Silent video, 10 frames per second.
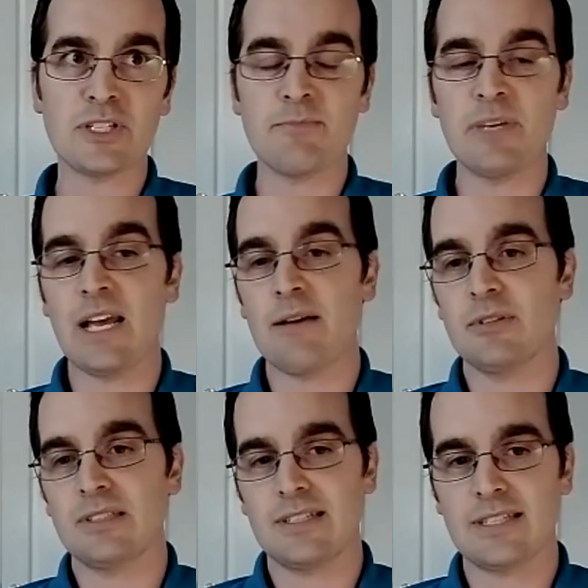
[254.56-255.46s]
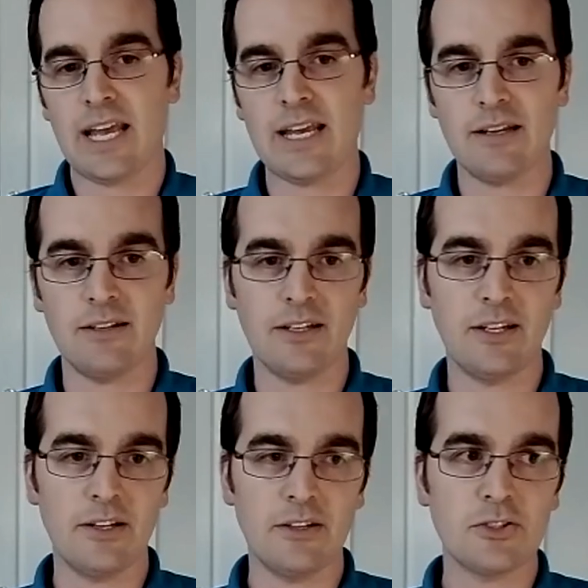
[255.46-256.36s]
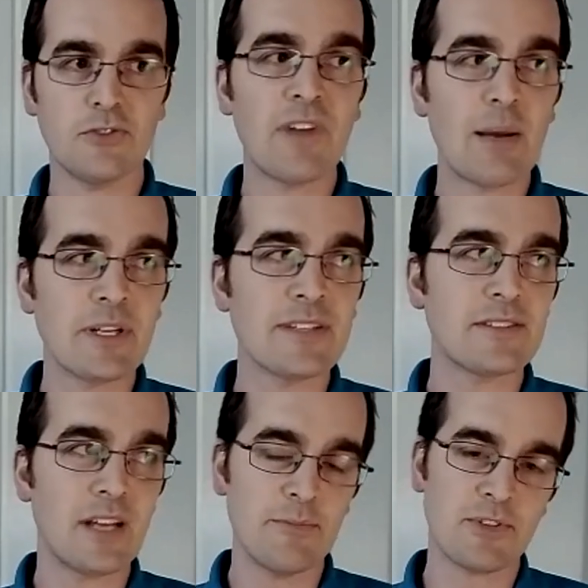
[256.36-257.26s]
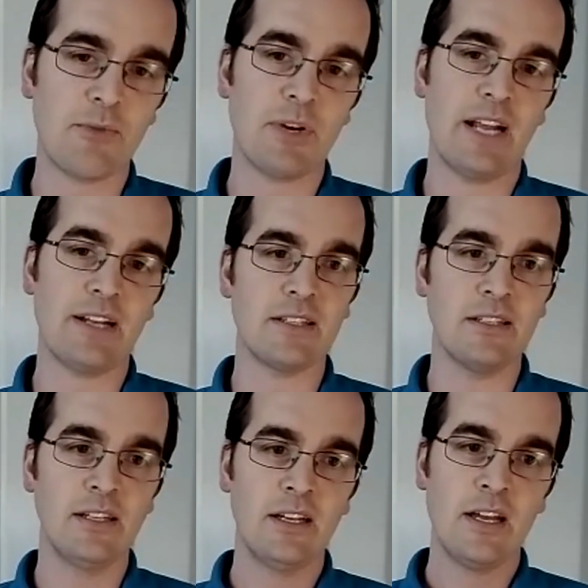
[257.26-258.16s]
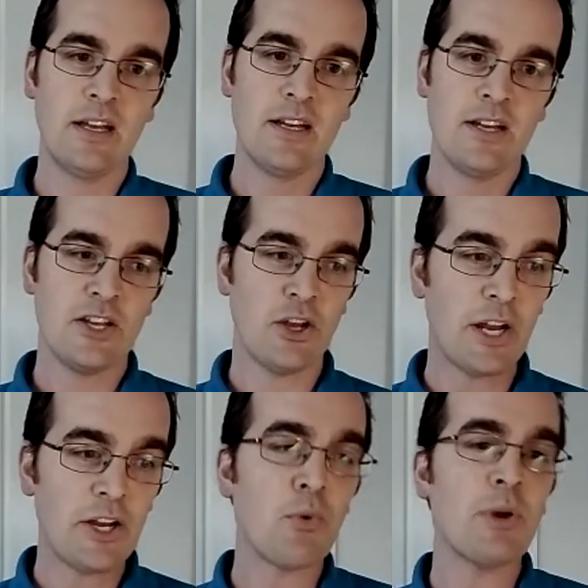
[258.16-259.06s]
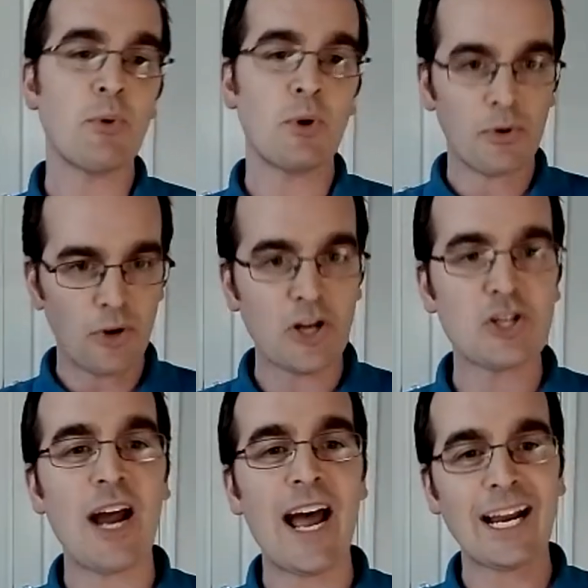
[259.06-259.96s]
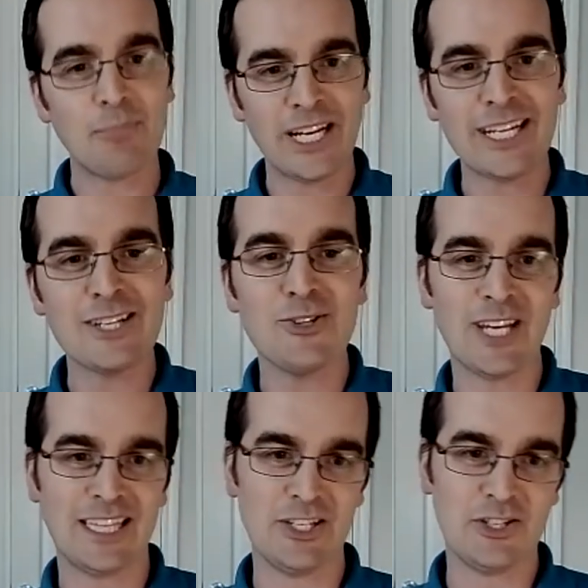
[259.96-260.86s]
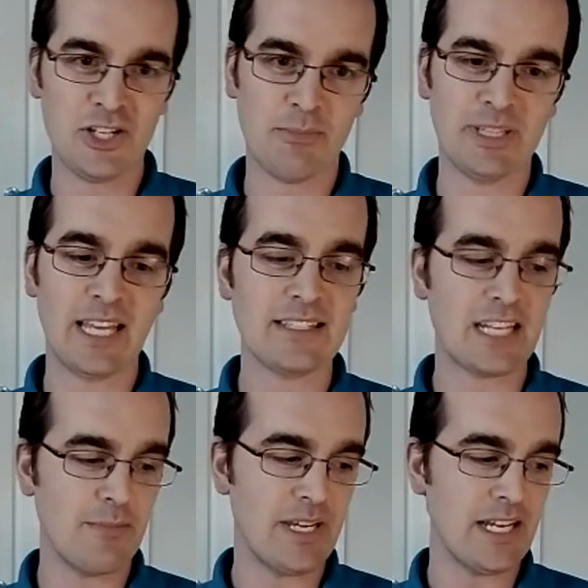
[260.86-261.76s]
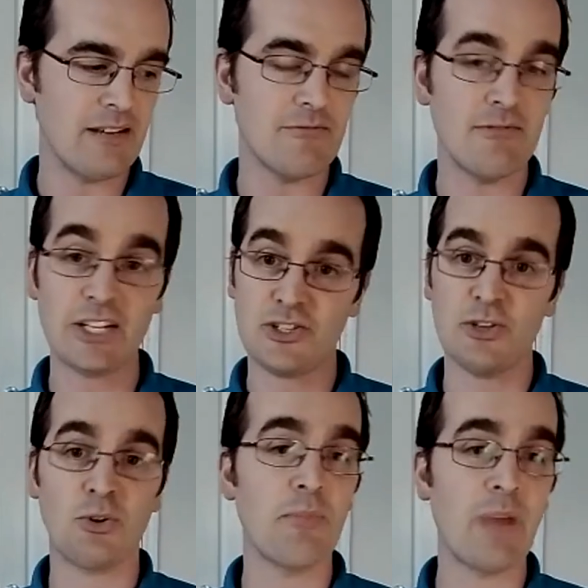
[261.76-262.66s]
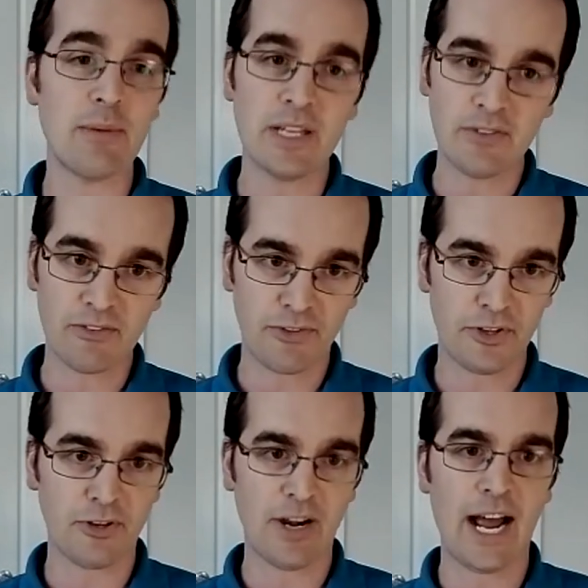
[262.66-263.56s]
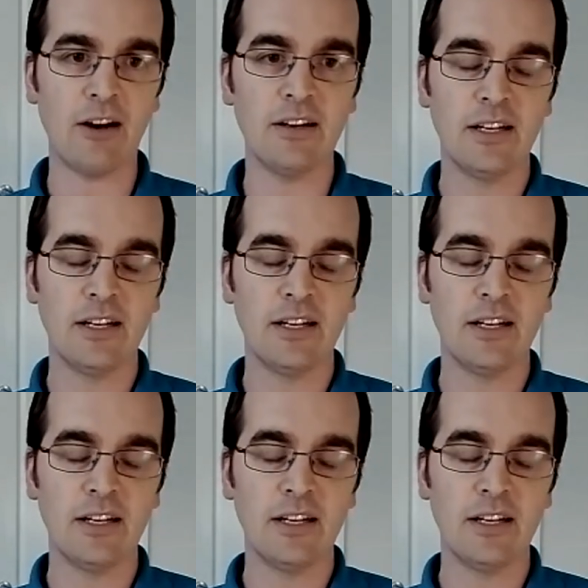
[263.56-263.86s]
be able to say to families, I'm sorry, we're going to have to, I know we were on track and planning to do that this year, but that's going to be next year or maybe even further out,